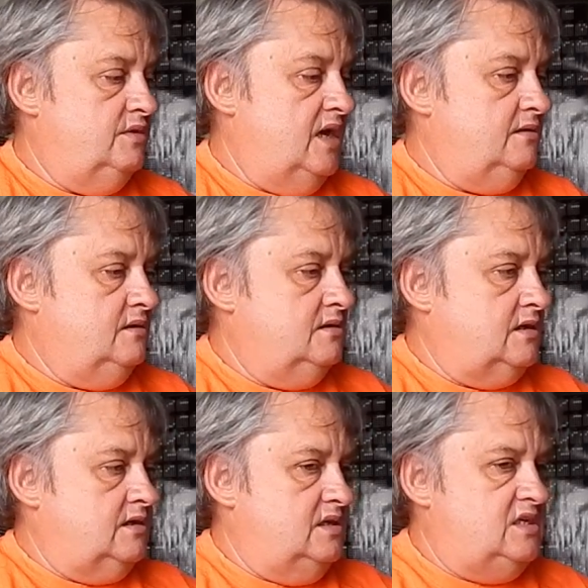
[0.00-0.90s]
that
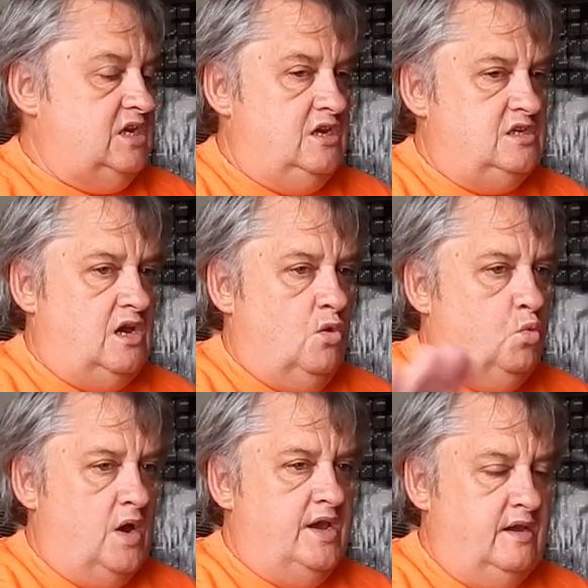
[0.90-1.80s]
steers
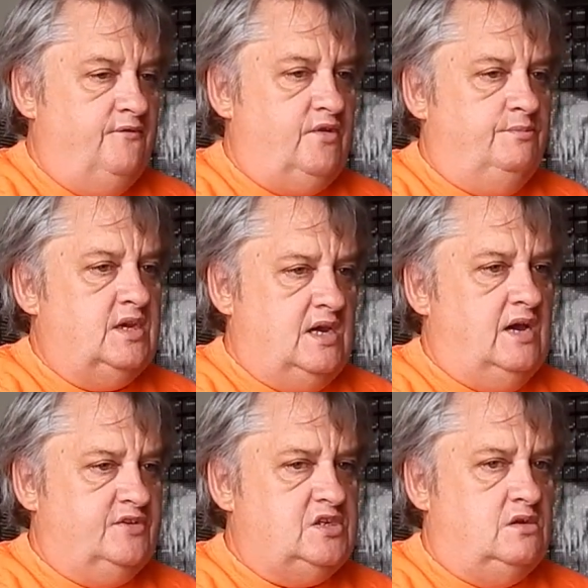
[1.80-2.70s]
away from the
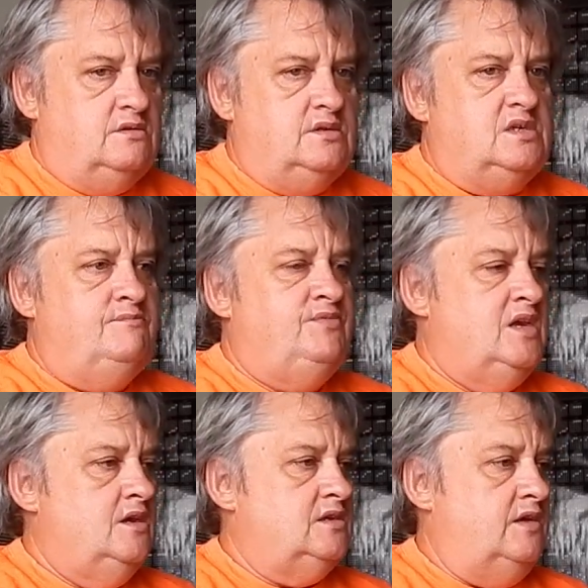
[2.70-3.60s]
cover songs.
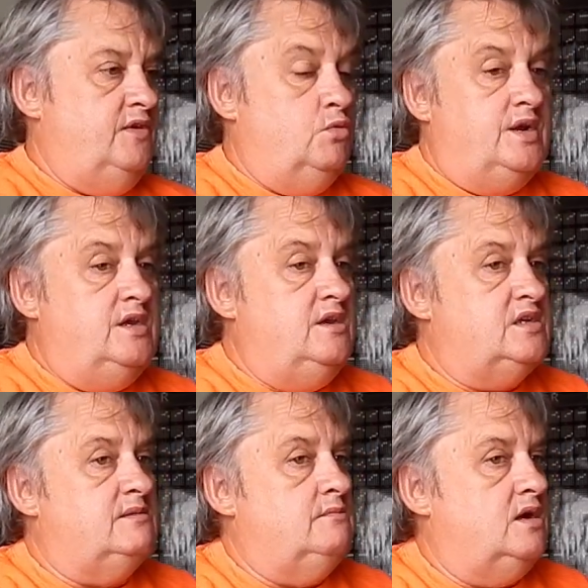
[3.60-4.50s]
So if you want to hear
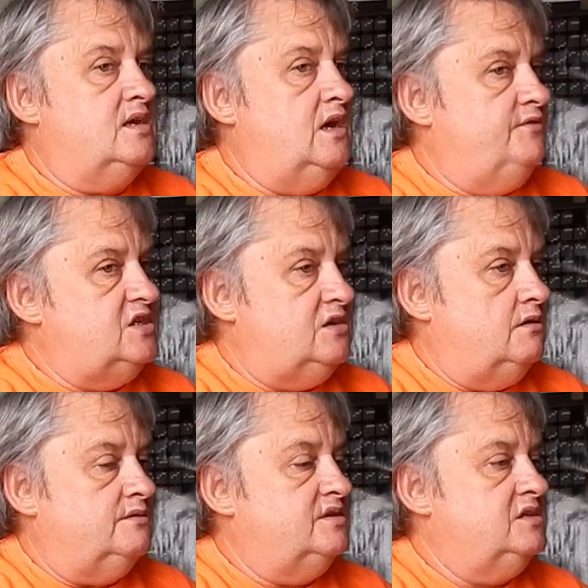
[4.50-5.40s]
some of my cover
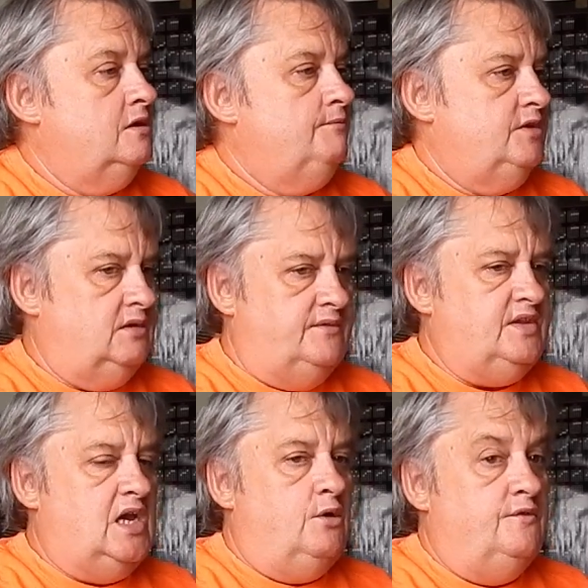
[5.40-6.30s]
songs, you'll have to
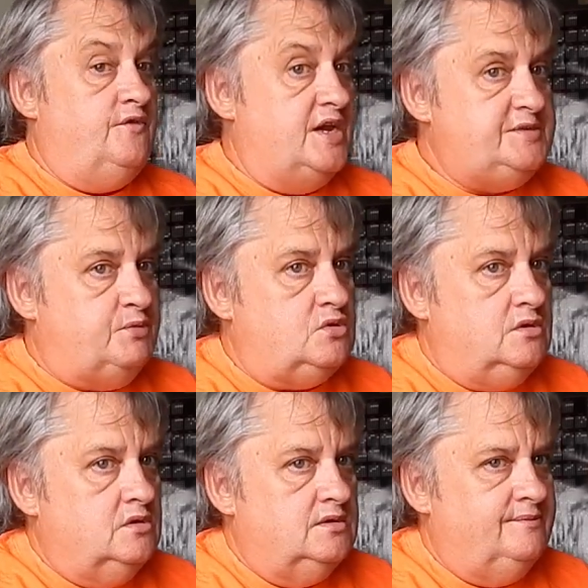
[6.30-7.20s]
go on Facebook.
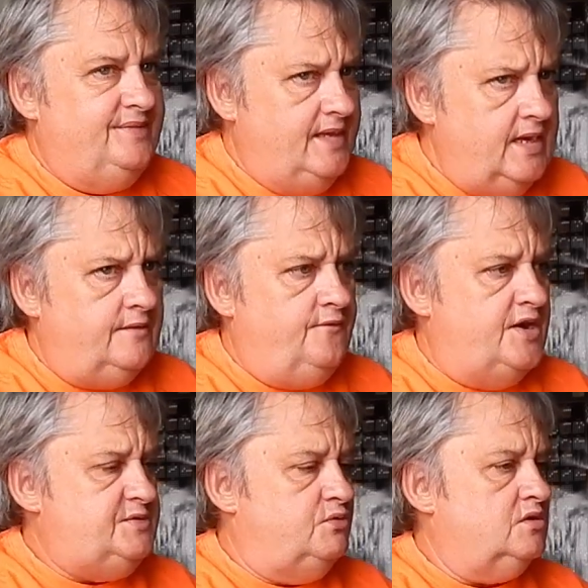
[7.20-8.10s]
Yeah,
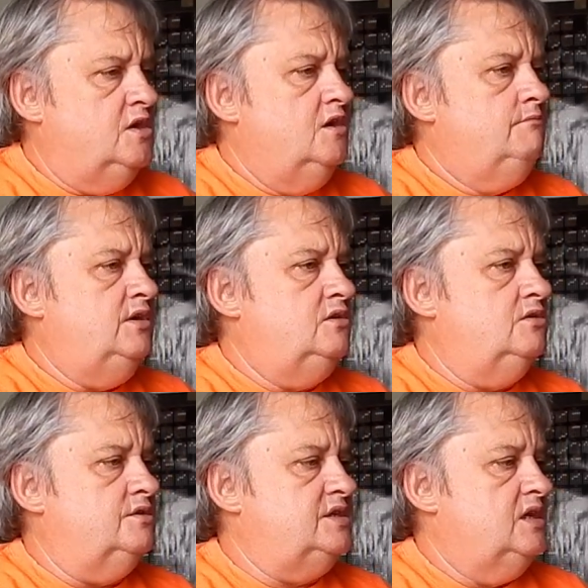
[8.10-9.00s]
Facebook.
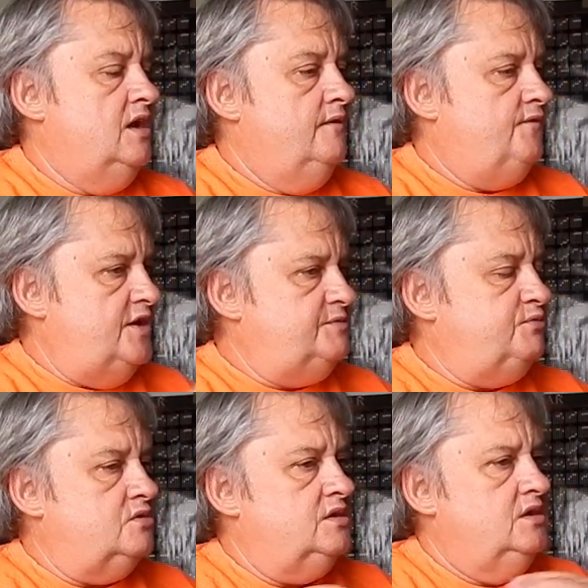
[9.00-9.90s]
Because
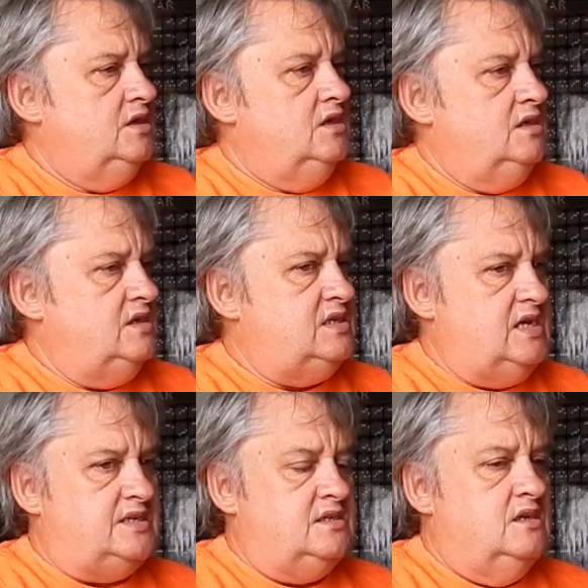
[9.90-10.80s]
Facebook is
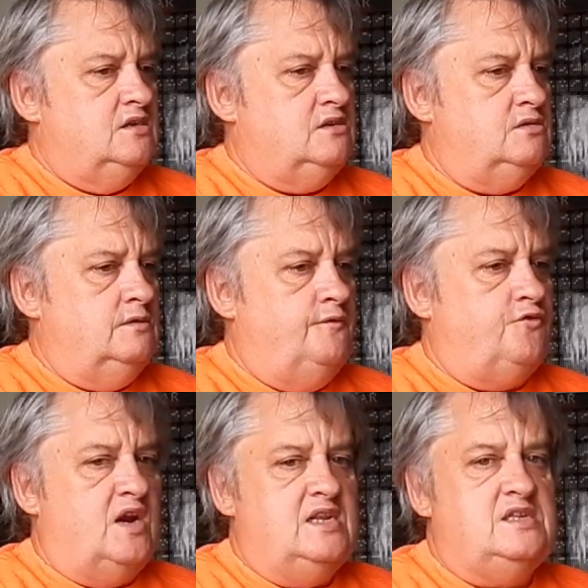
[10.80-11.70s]
set to
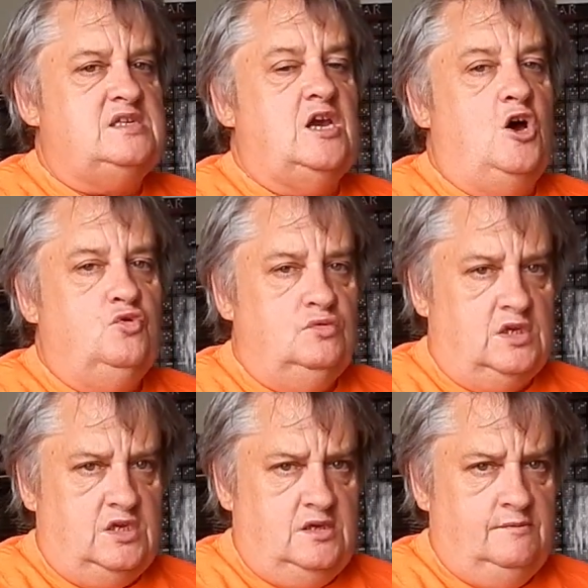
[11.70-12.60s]
friends
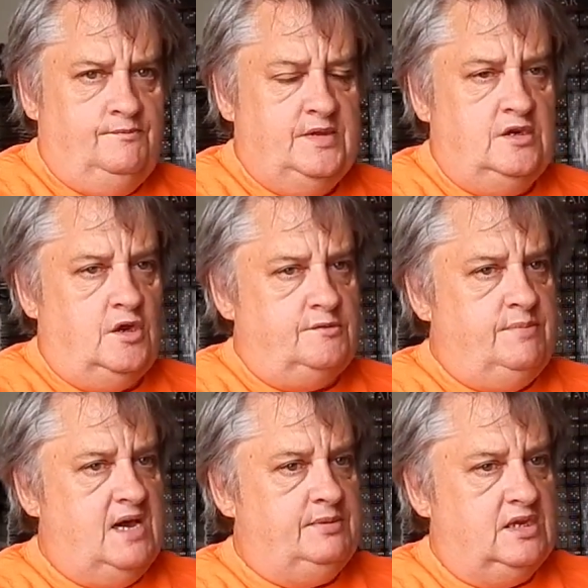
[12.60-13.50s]
only, not
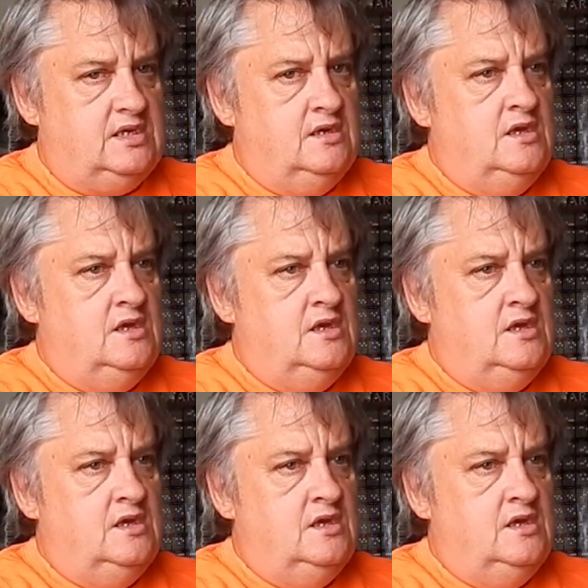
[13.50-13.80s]
public.